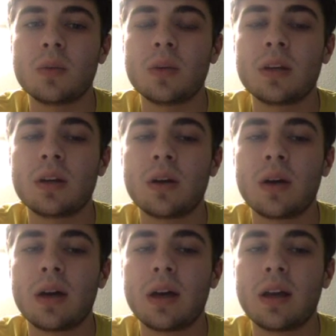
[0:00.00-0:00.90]
we can go
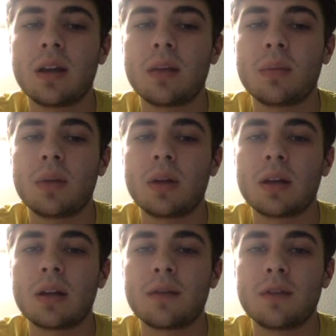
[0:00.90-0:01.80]
ahead and plug
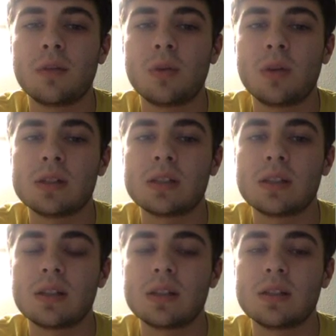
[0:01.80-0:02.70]
in a few points to
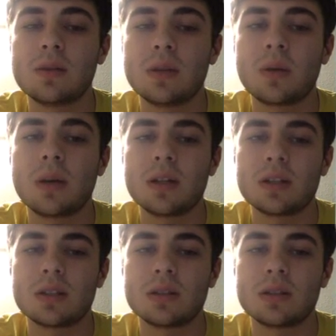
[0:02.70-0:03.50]
this new equation.